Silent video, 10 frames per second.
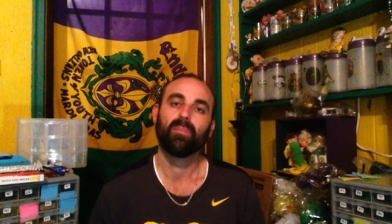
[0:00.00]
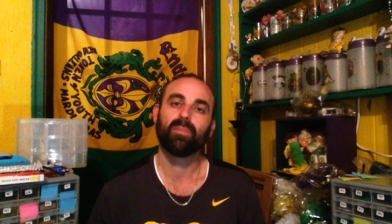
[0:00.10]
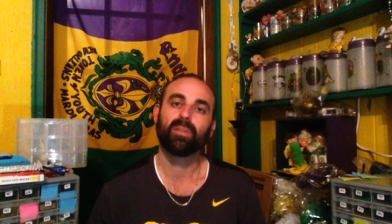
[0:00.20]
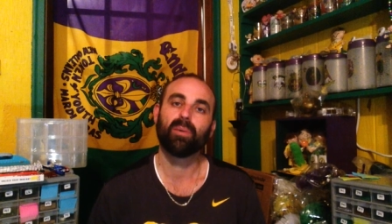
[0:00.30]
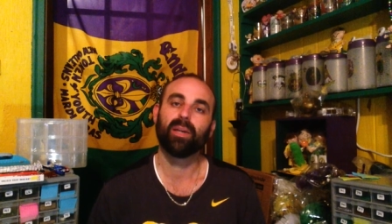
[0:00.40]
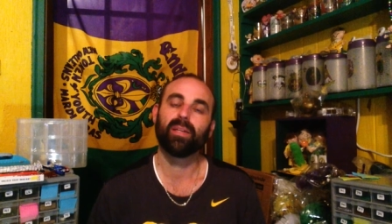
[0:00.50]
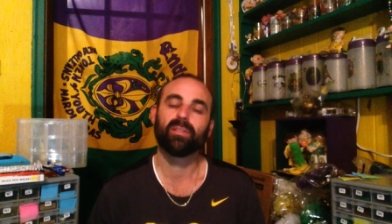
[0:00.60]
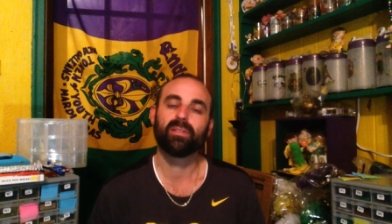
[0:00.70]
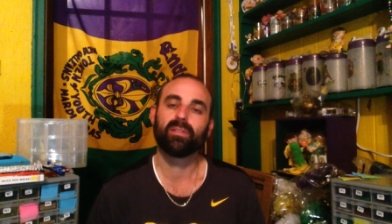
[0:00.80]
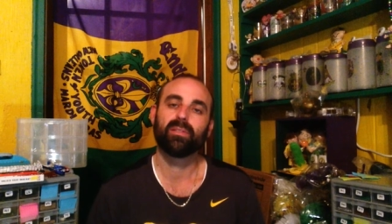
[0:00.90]
Somebody
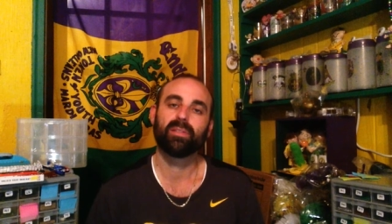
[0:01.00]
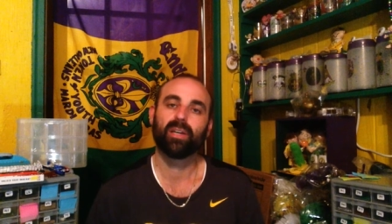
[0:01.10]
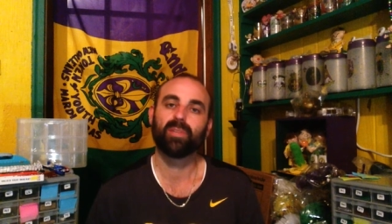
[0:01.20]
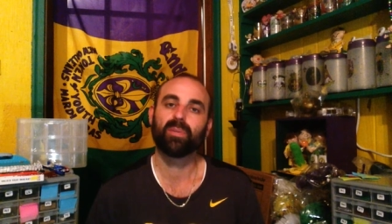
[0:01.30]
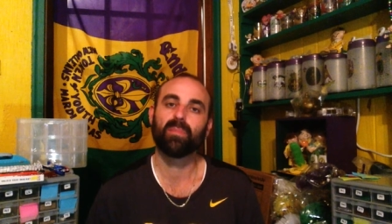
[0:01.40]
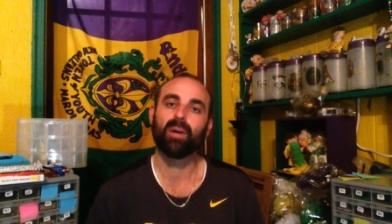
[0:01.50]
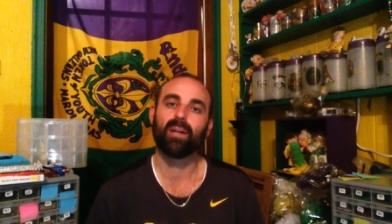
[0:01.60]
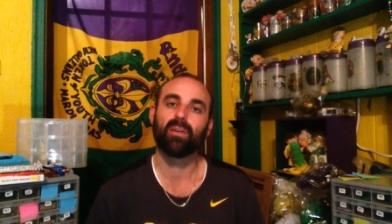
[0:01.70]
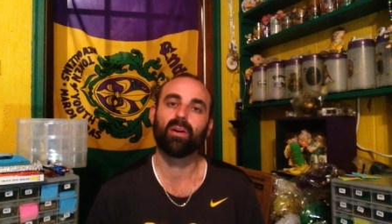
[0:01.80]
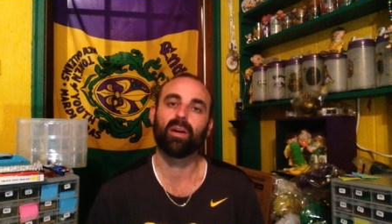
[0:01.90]
tells me
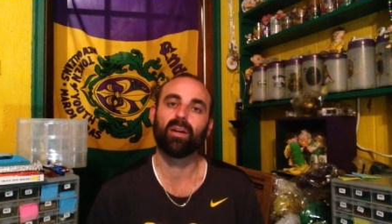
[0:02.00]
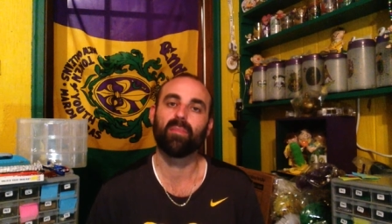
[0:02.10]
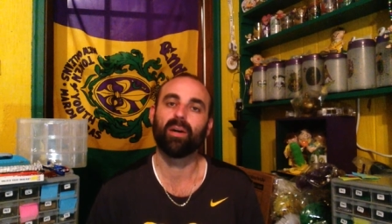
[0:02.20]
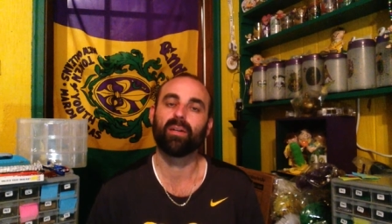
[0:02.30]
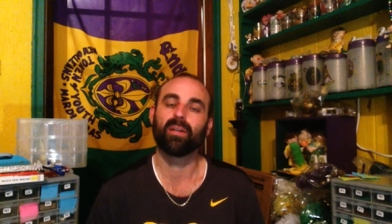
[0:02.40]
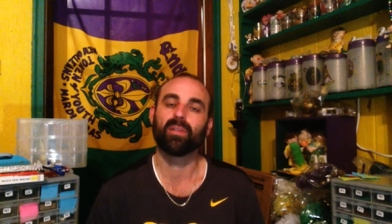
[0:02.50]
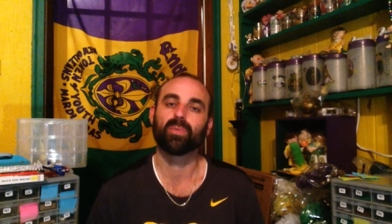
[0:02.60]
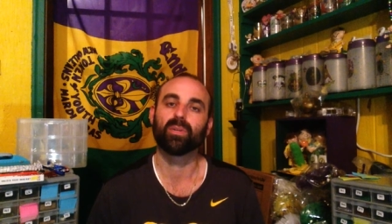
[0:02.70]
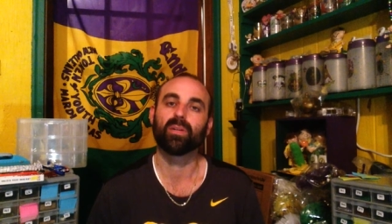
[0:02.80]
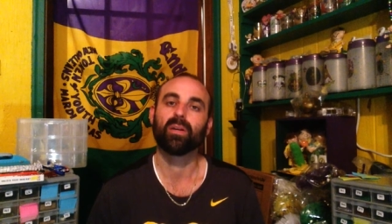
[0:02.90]
about it or I hear about it
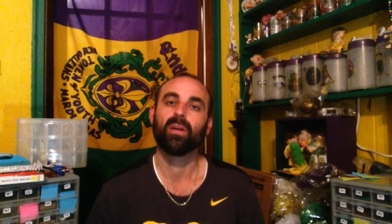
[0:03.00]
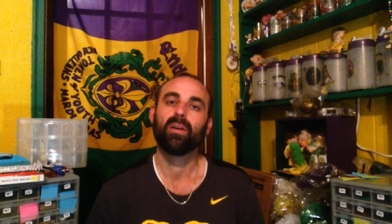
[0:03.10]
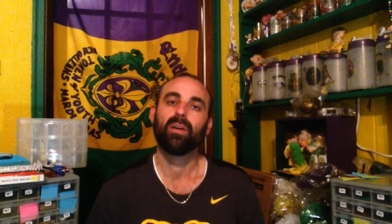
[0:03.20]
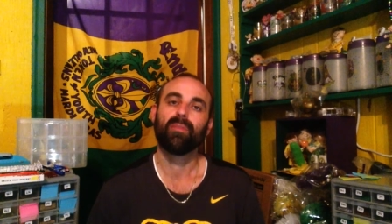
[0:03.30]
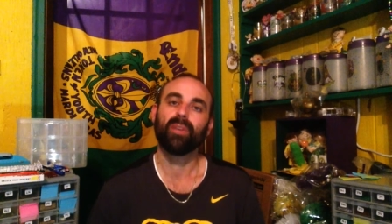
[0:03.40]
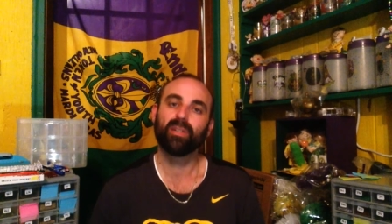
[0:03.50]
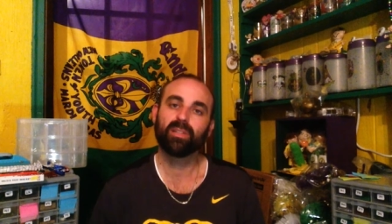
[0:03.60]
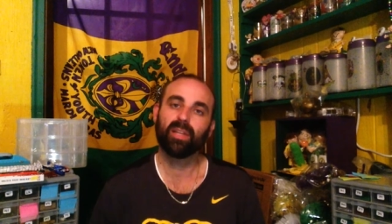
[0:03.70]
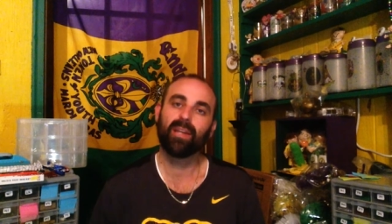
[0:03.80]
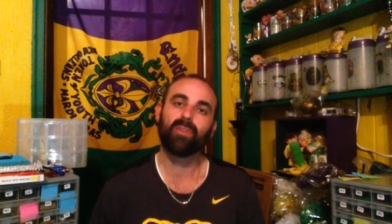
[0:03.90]
elsewhere. If there's a
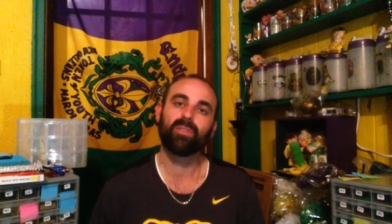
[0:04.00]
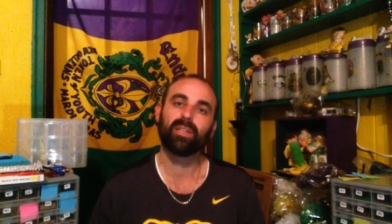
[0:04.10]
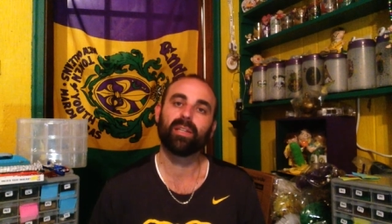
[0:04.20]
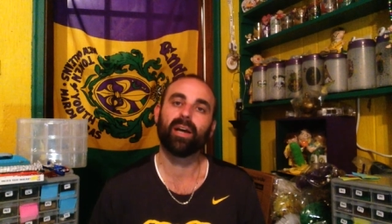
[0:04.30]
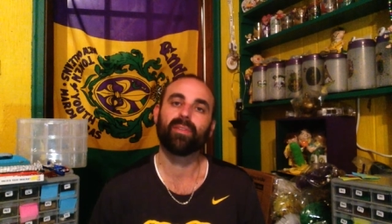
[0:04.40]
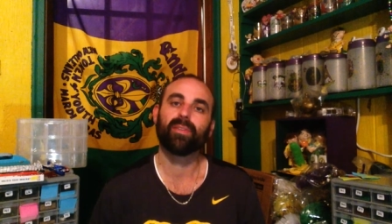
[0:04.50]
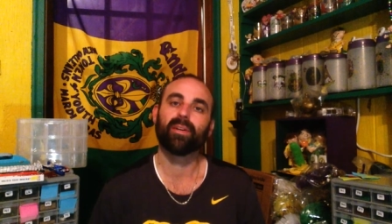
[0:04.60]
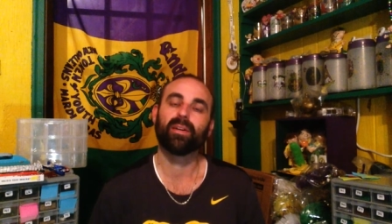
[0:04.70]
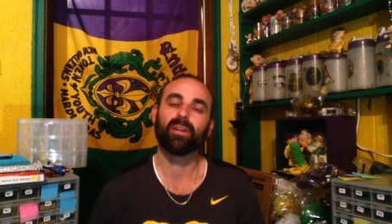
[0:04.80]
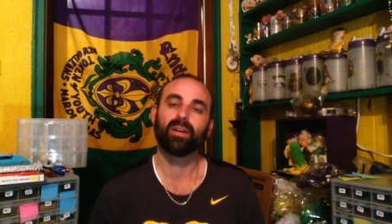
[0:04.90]
Lego deal out
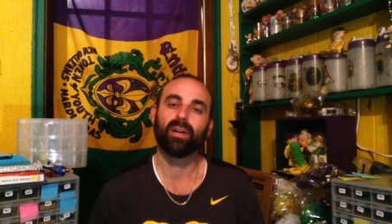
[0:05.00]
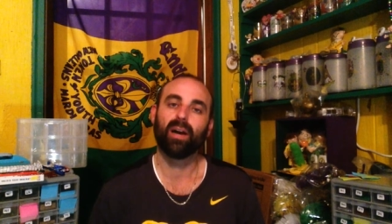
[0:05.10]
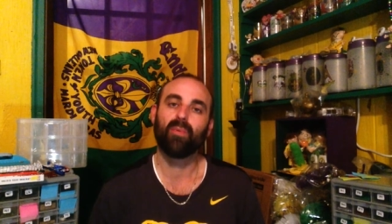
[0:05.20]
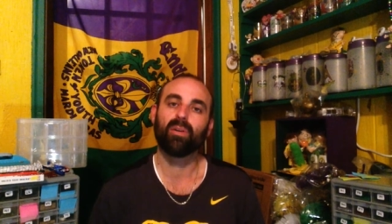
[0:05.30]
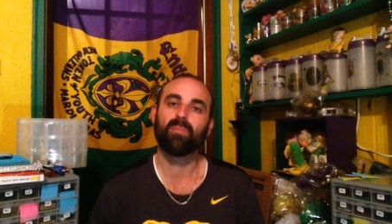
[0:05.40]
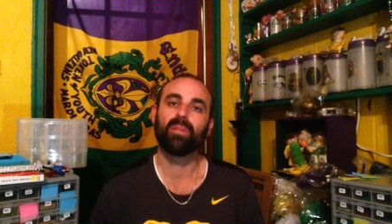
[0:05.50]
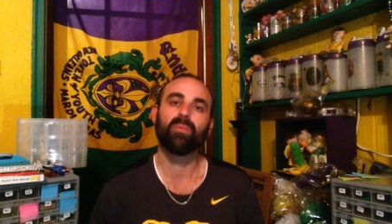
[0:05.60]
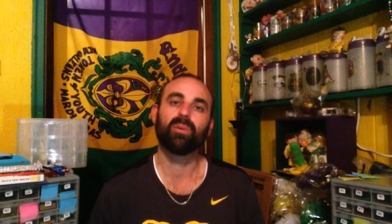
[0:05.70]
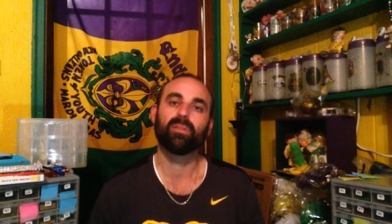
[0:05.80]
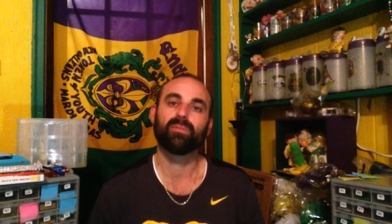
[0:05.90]
there, I want to be the
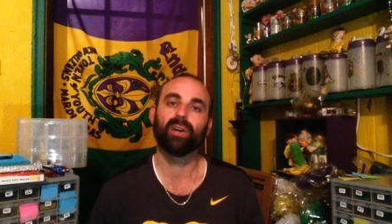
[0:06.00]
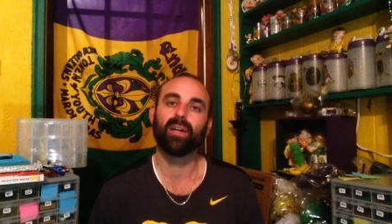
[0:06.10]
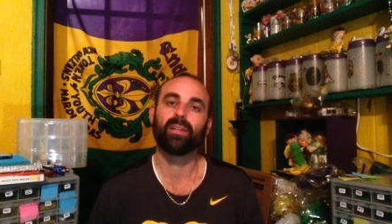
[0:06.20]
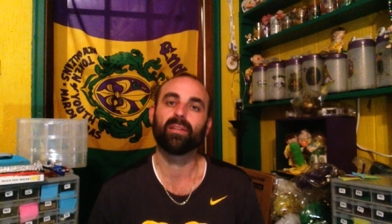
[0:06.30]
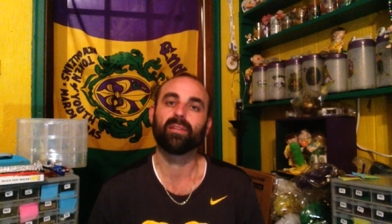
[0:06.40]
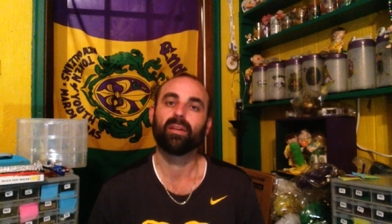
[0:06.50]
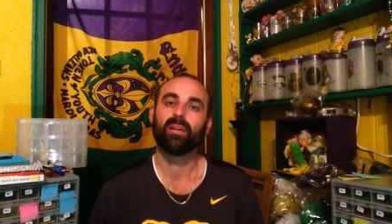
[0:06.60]
one to find it.